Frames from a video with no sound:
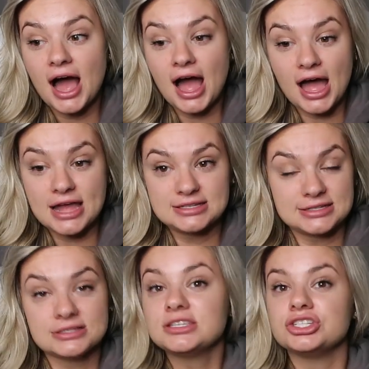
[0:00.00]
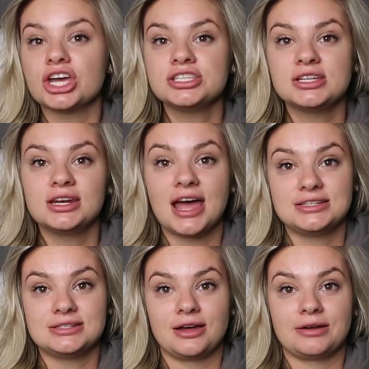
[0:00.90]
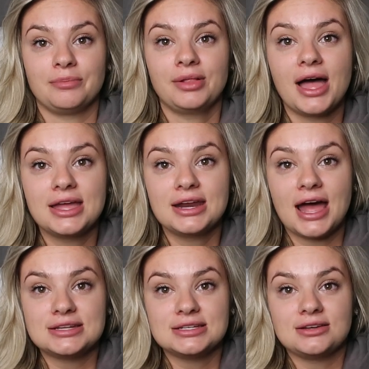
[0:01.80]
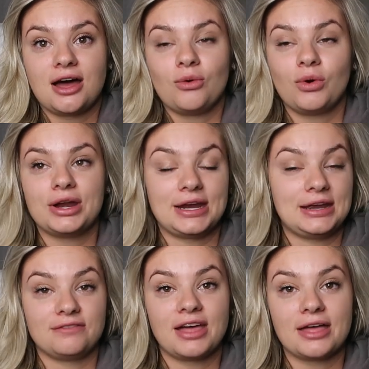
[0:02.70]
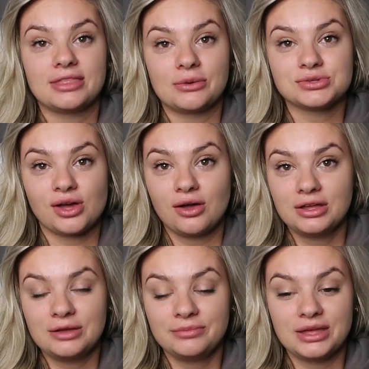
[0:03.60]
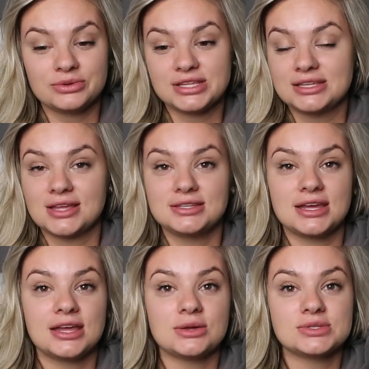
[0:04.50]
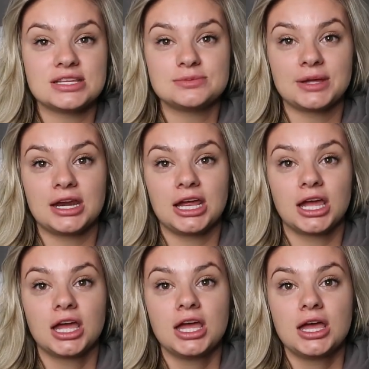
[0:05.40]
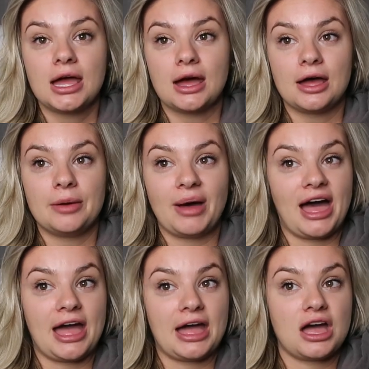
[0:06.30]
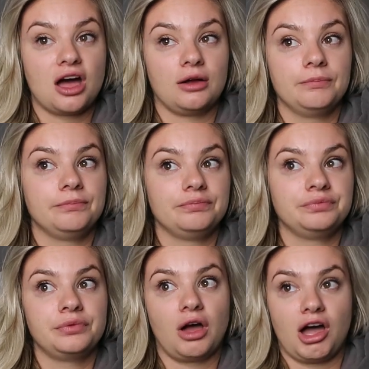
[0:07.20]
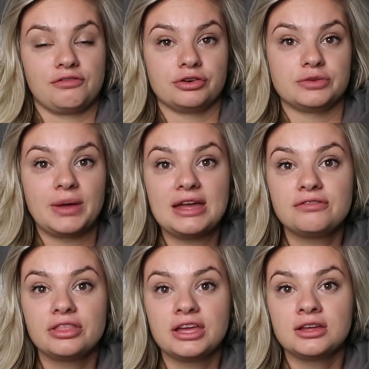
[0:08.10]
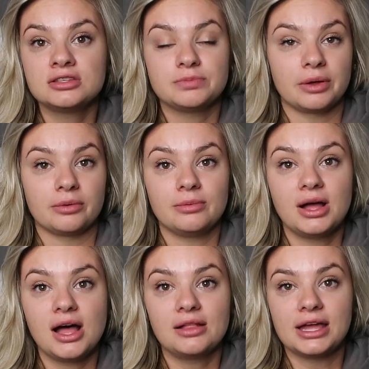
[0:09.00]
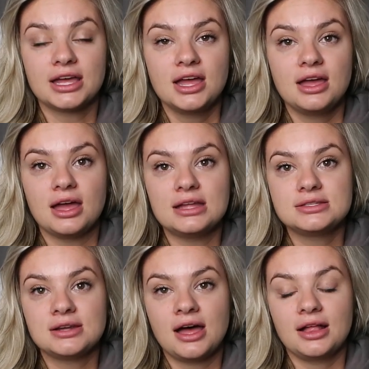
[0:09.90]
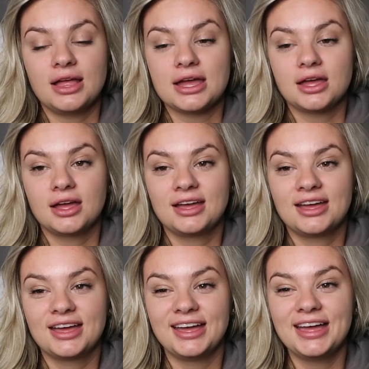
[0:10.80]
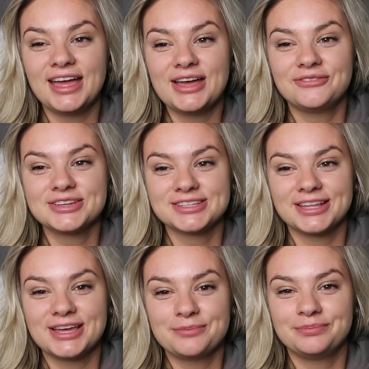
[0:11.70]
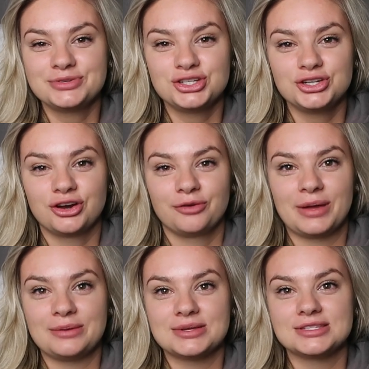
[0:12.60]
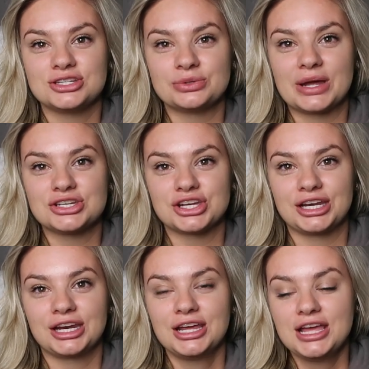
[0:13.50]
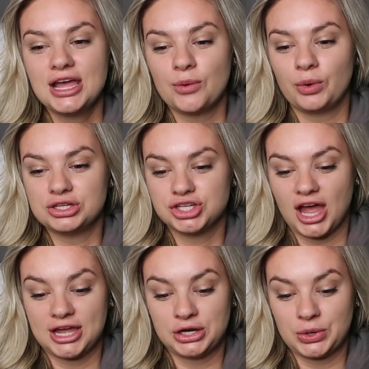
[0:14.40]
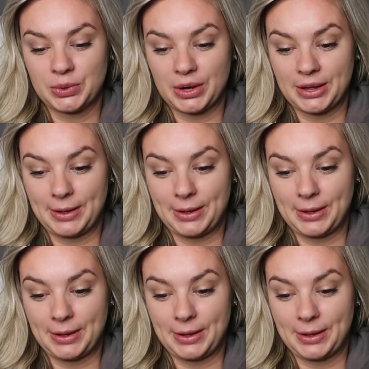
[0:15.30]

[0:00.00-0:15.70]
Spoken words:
I didn't suggest it. I did not imply it. I did not want any of that. That was all him. It was his idea. It was his planning. I offered to pay for things, blah blah blah. Like, it's not like it wasn't like a sugar baby situation, which I know